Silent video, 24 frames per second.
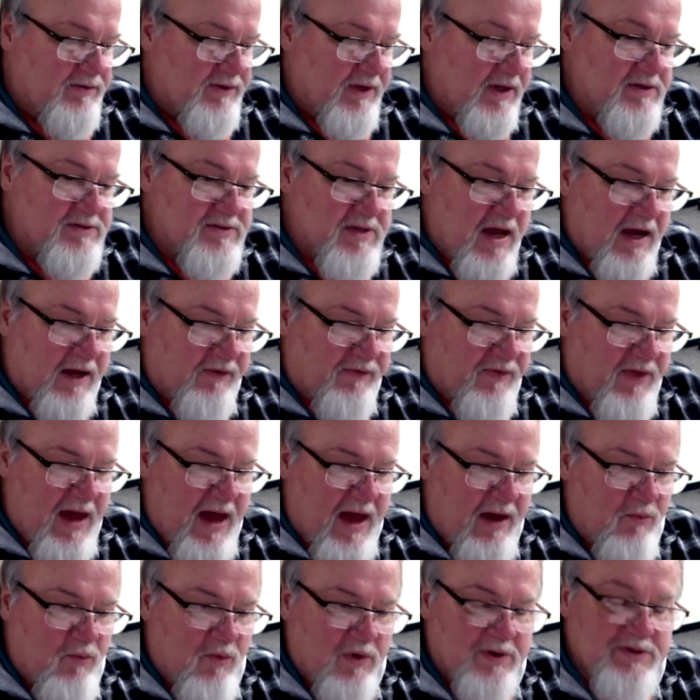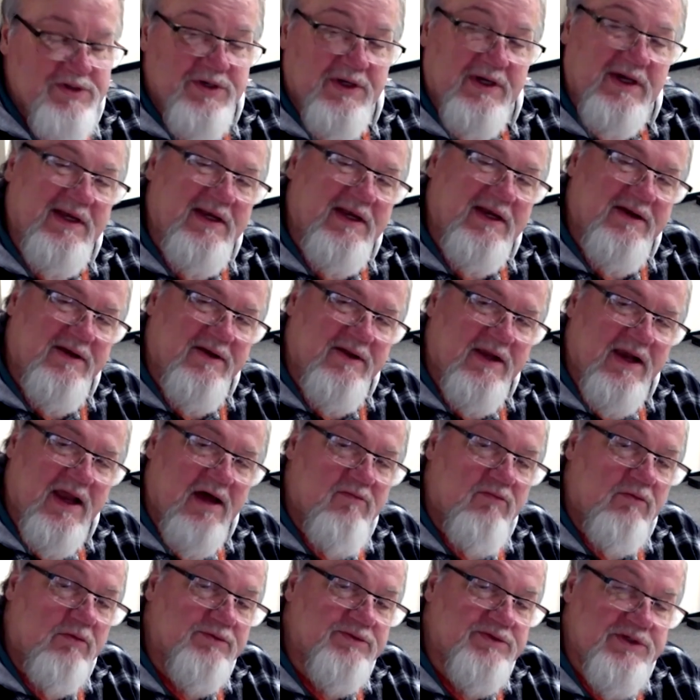things like that. Once you get into the
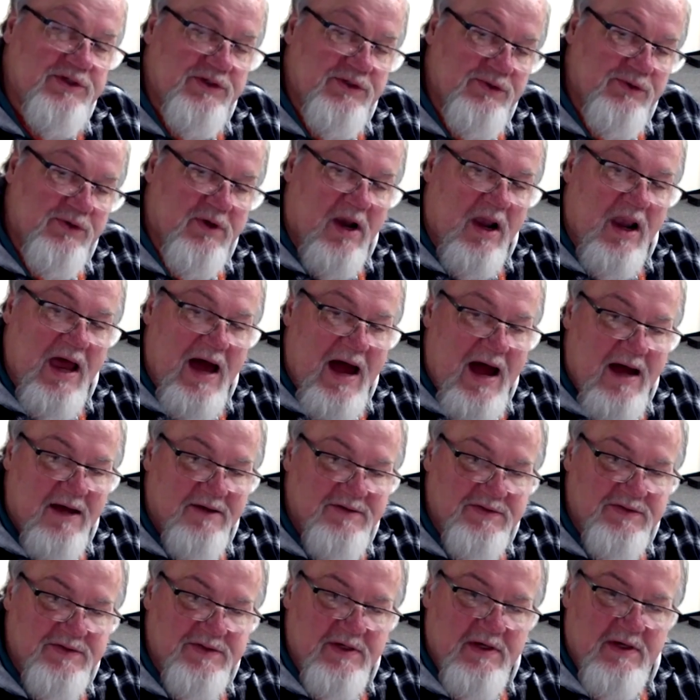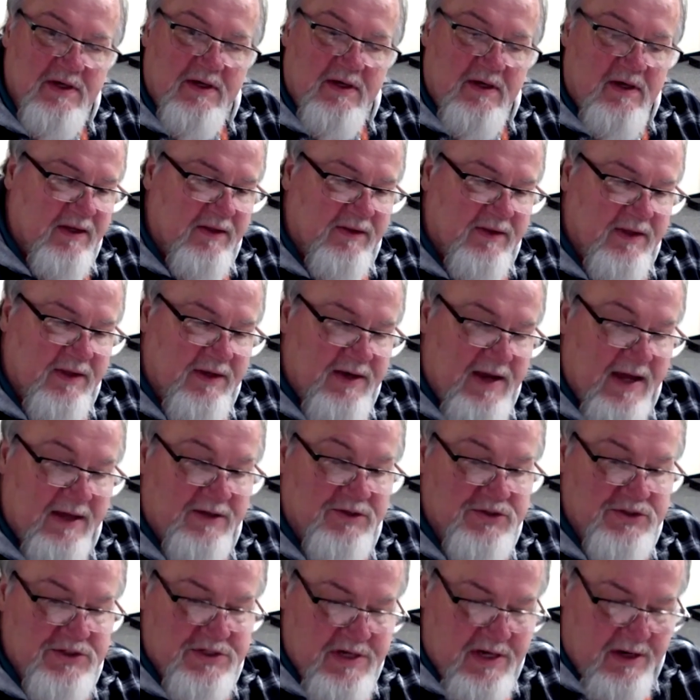level 2 class, the
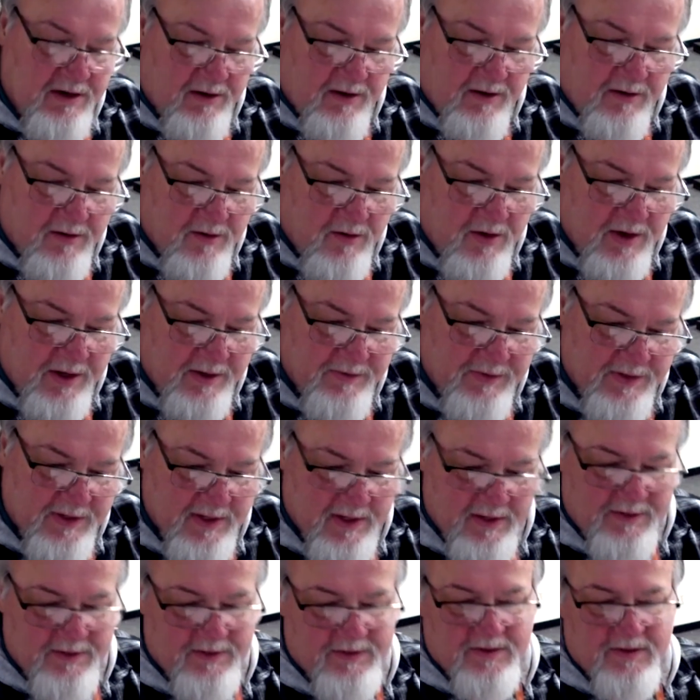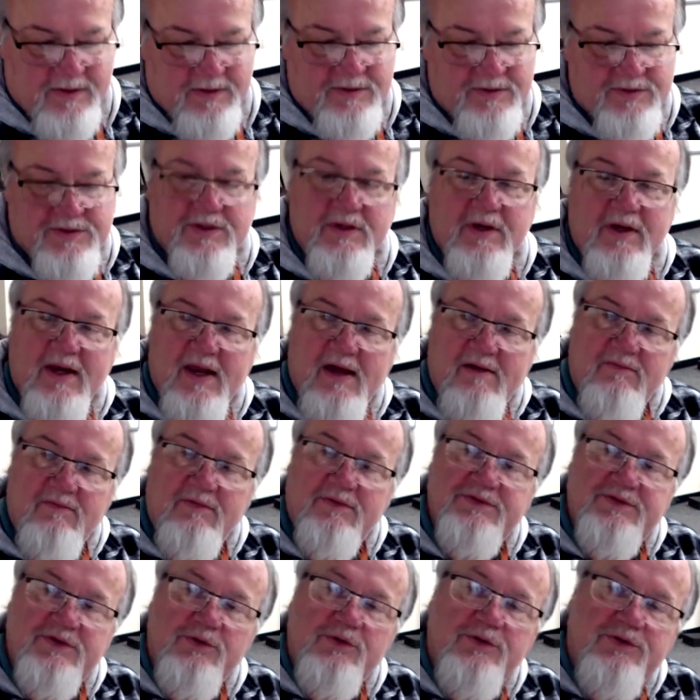next year, and then level
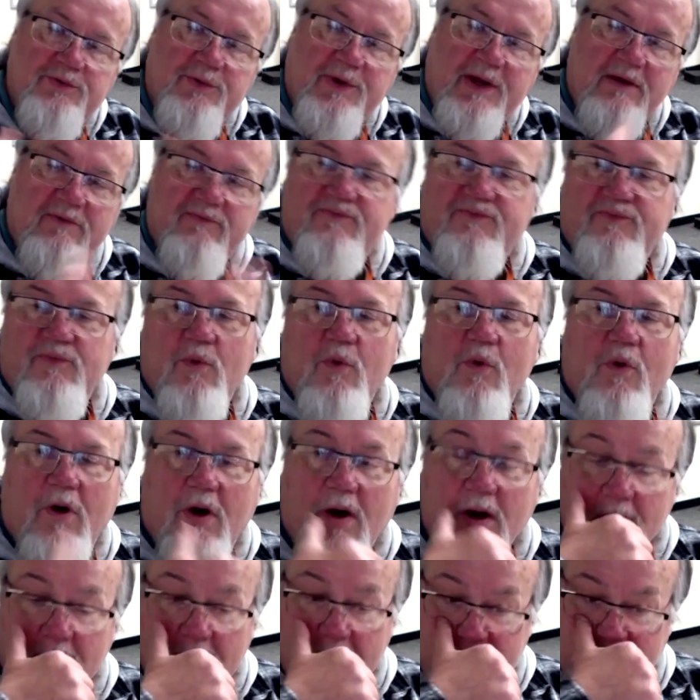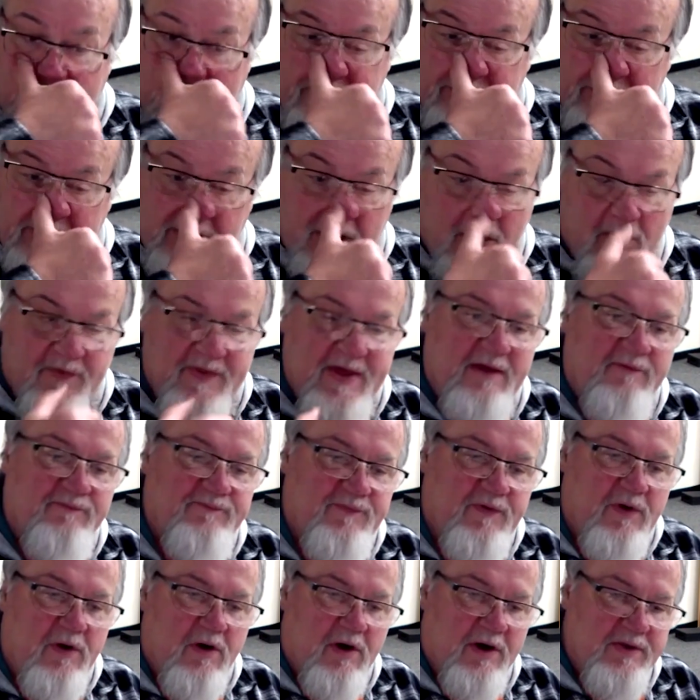2, 3, and 4, if you go that
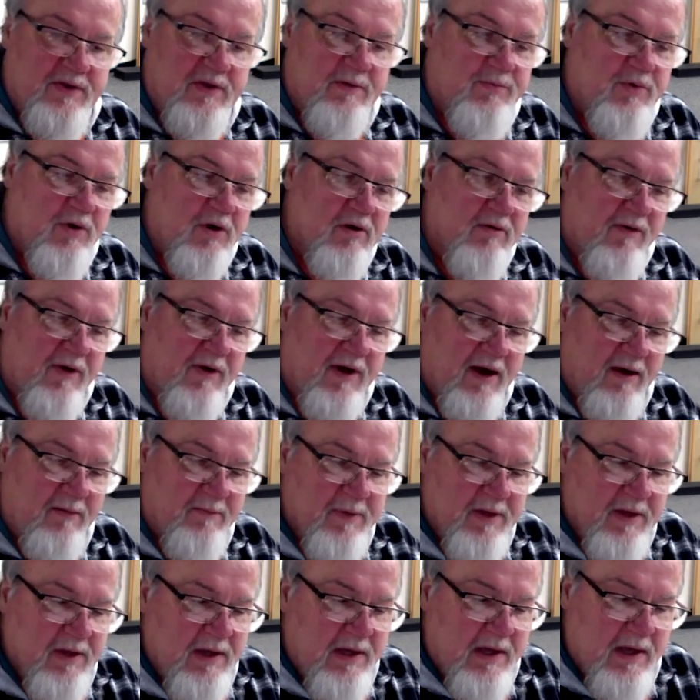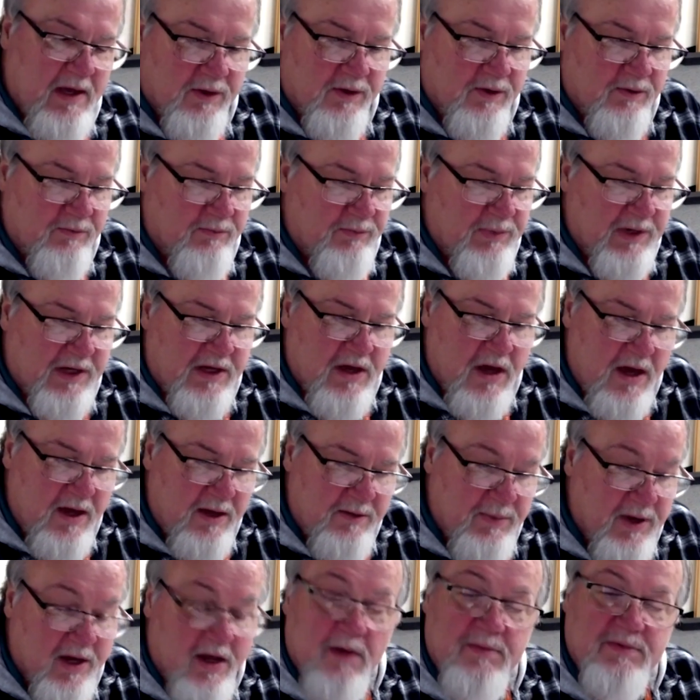far in the program, because
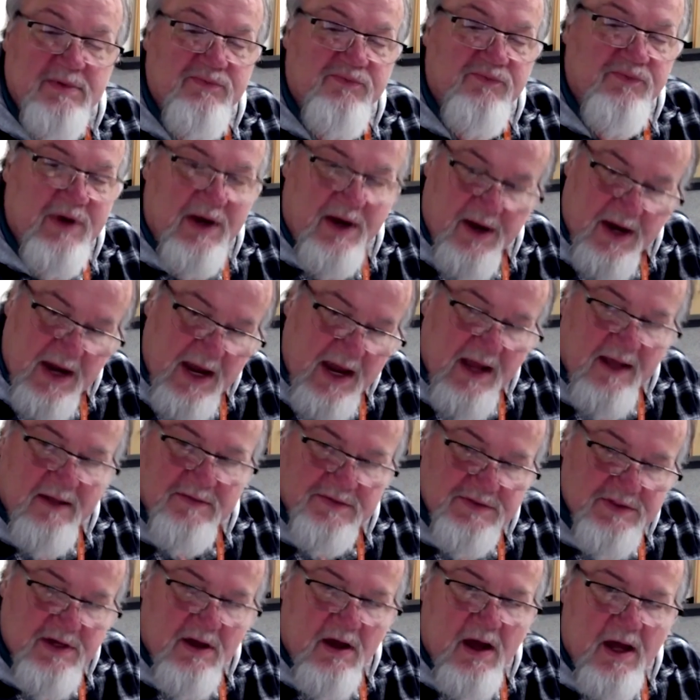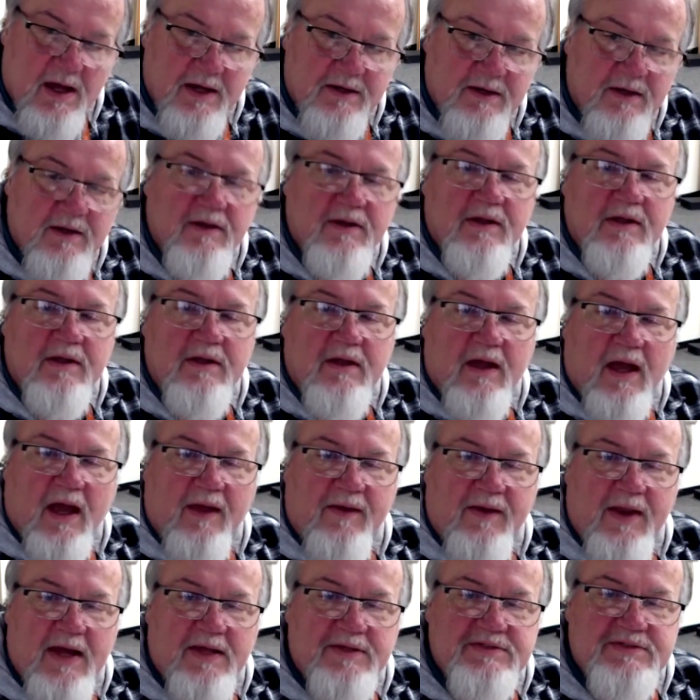it becomes very hands-on,
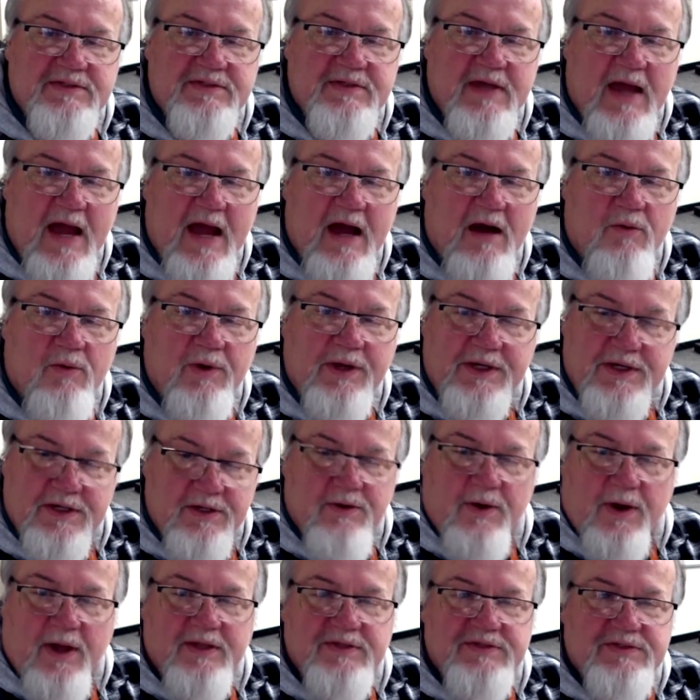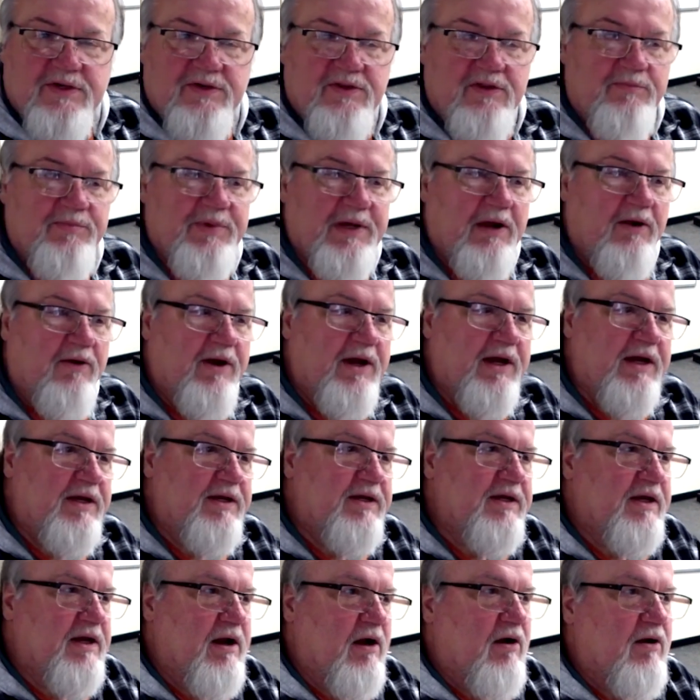and that's how we do it. So the
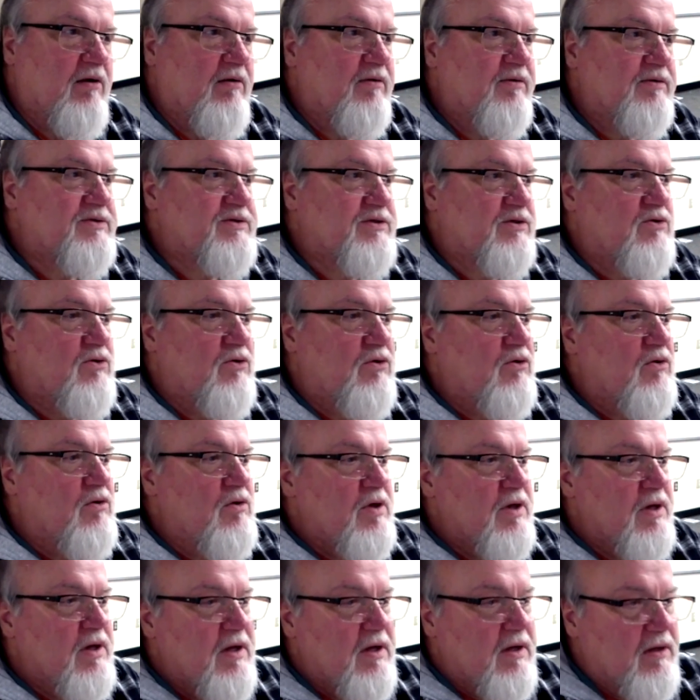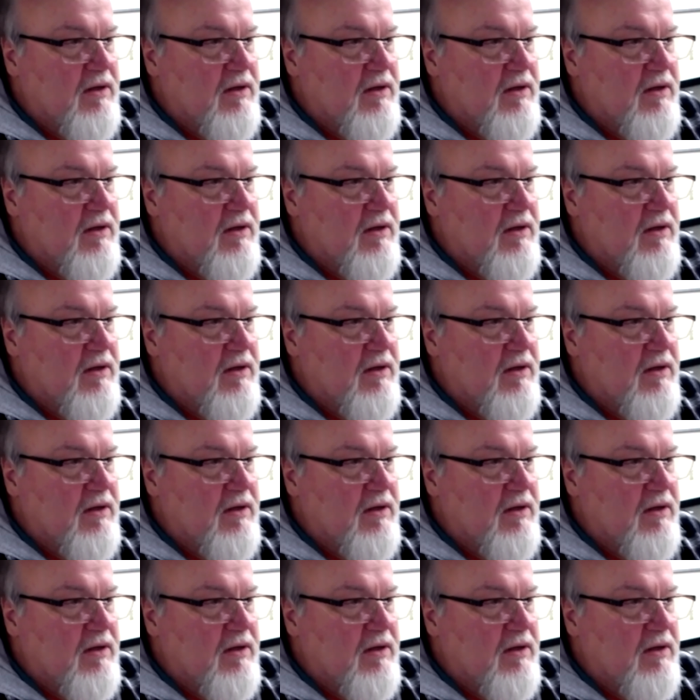period in our school